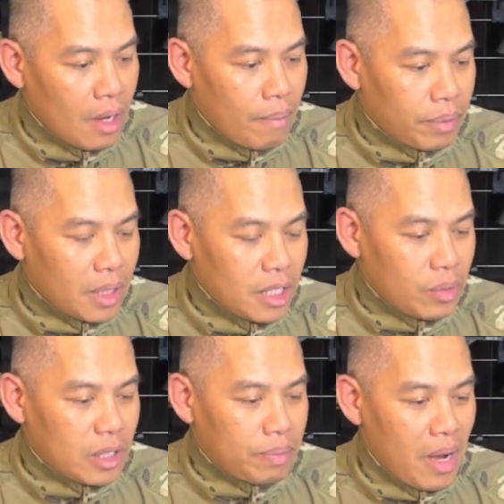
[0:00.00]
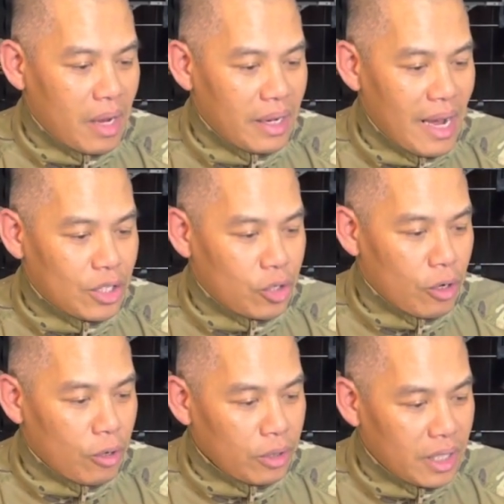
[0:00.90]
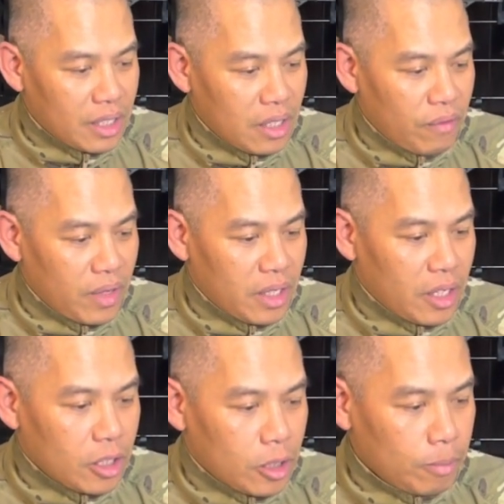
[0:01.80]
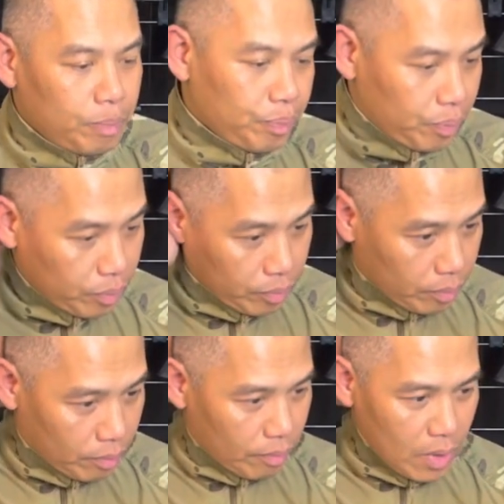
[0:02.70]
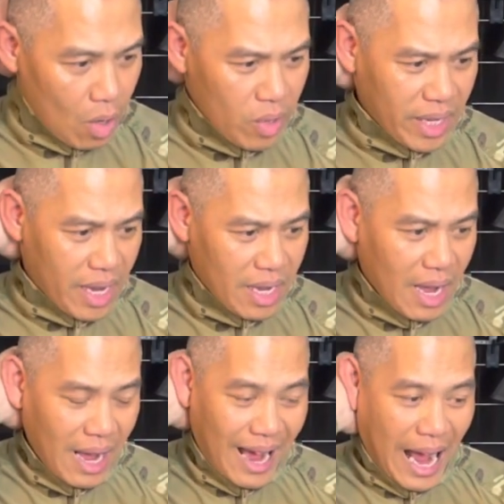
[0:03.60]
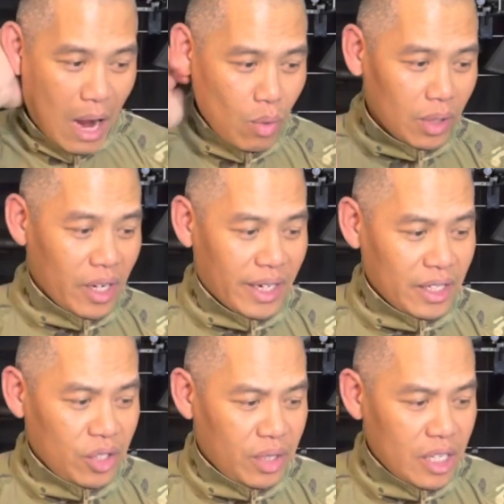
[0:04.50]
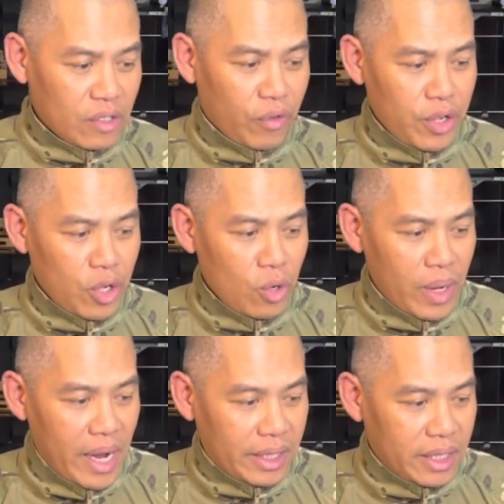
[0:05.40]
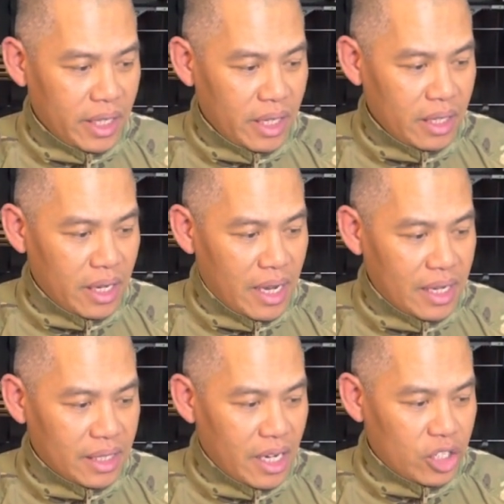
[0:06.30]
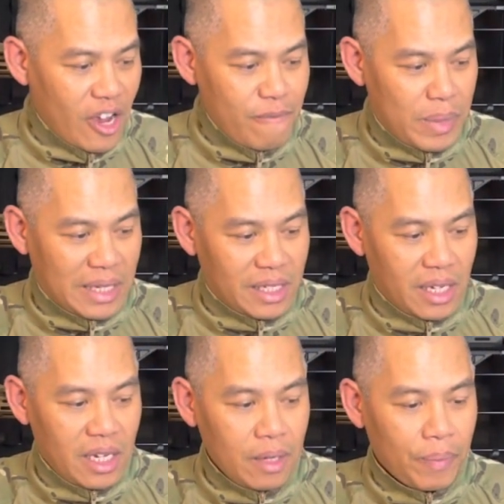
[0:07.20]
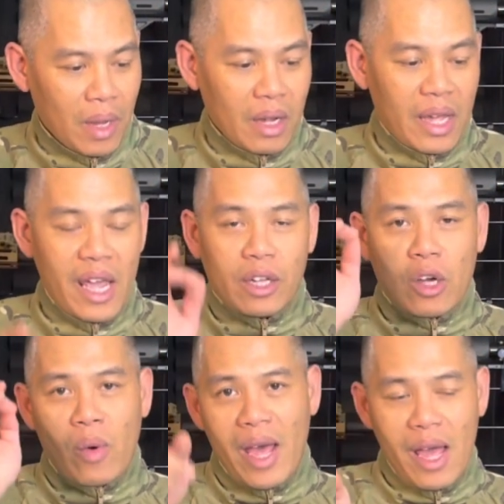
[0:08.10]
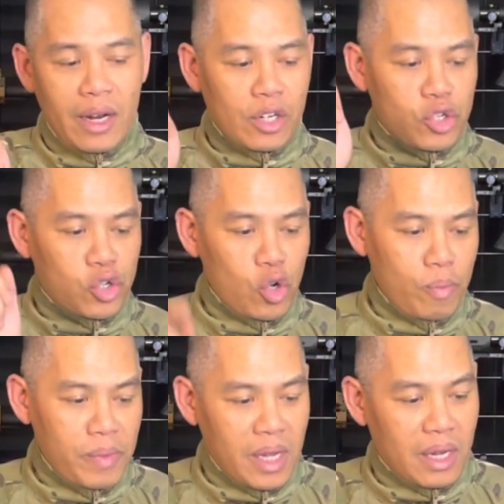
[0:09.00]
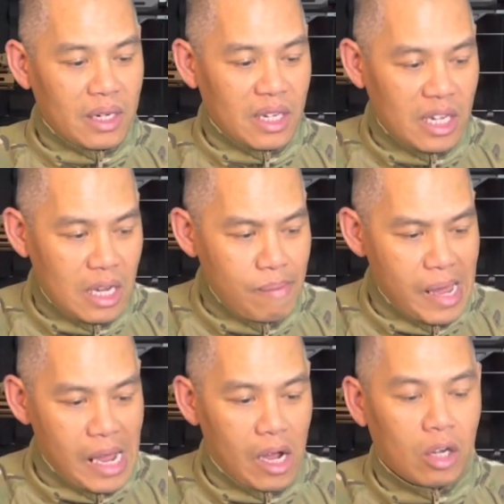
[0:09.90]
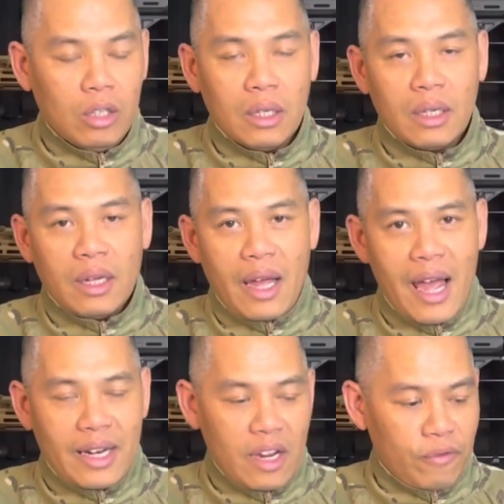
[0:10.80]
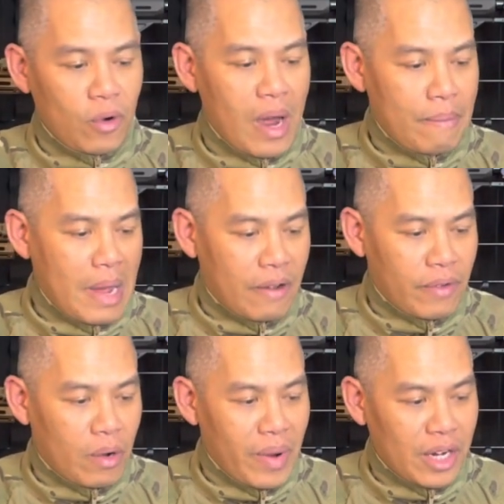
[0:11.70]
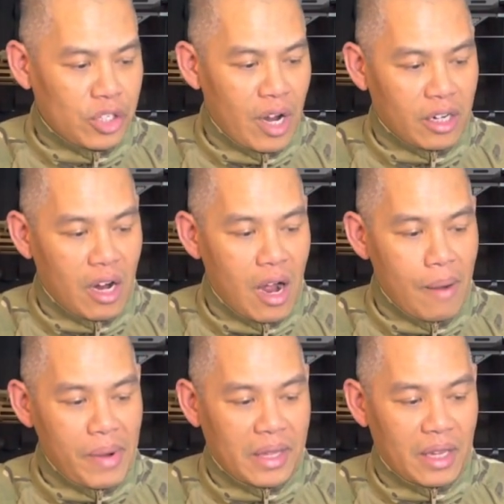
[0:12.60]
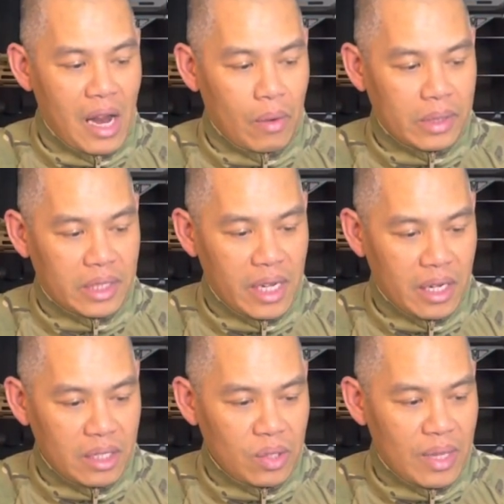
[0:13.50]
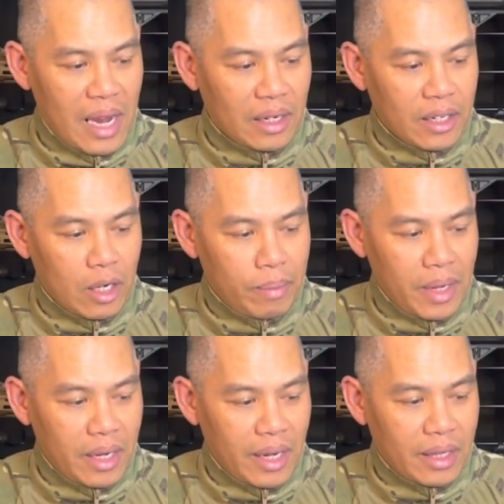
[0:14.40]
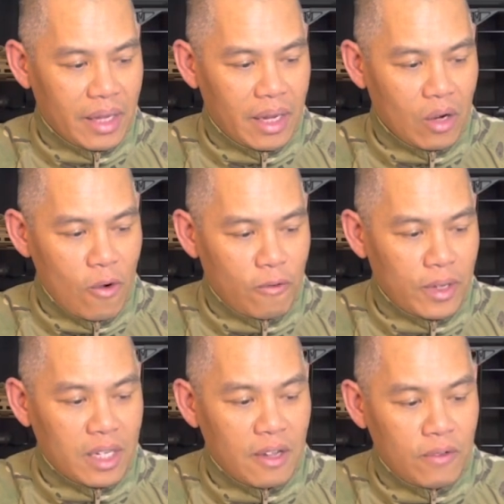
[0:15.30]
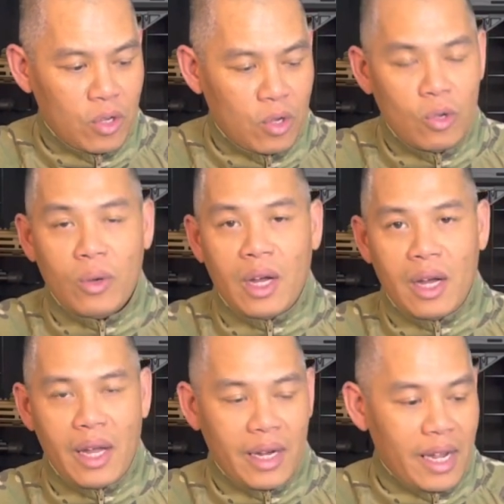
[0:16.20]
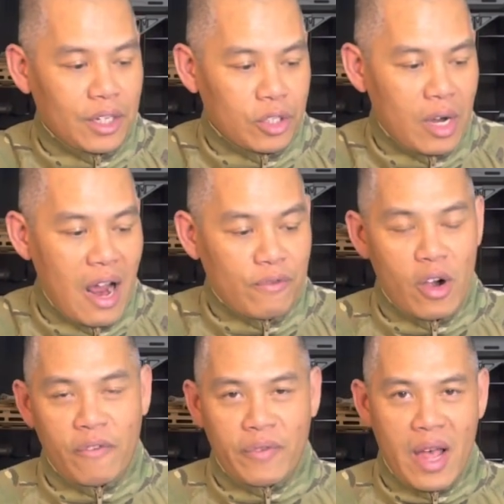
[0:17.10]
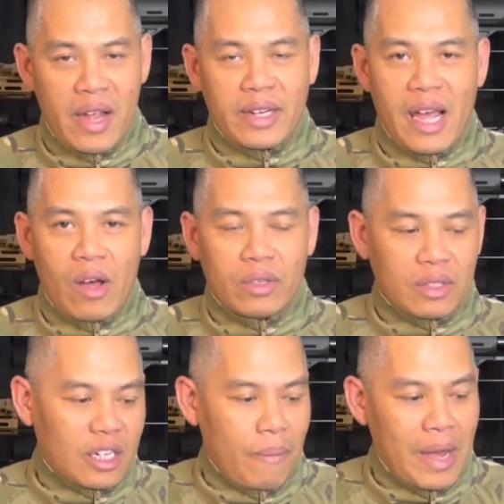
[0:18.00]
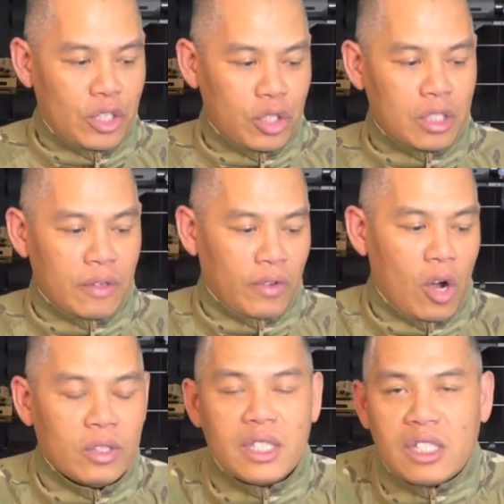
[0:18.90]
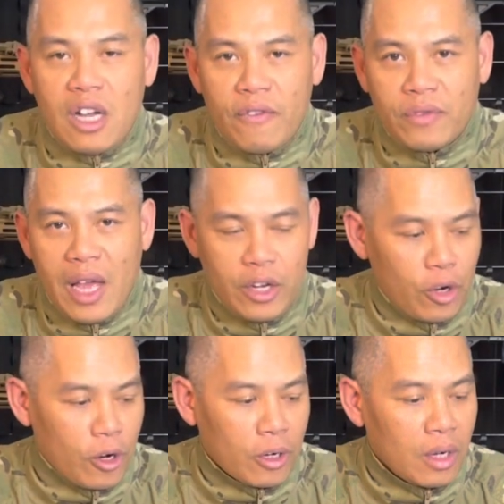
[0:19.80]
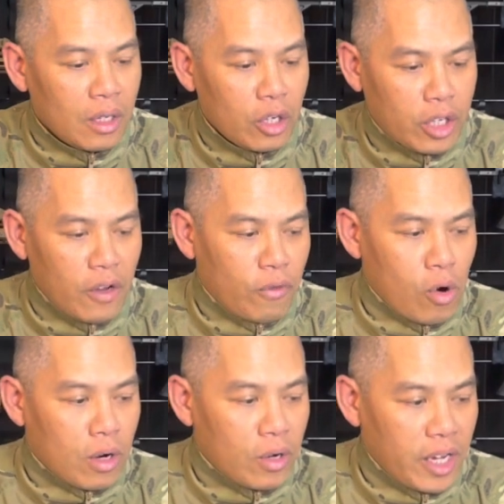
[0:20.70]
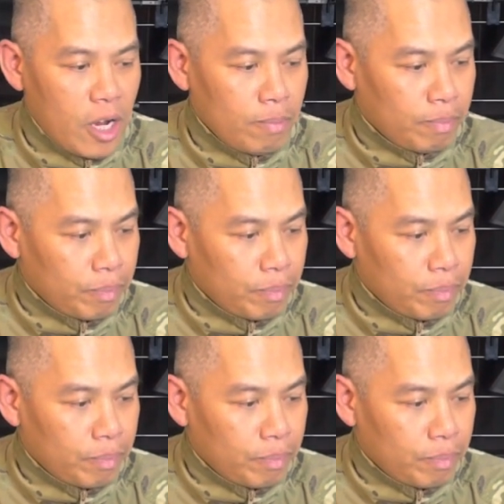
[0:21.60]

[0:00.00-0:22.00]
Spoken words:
Please respond at your earliest convenience. Okay, I will look into this for you, 18 SHFBT. Hey, go ahead and shoot me an email at info@magfedranch.com, and then I will dig into that a little bit and then hopefully give you an answer after I find out the dimensions of all the stuff that you're looking for, okay?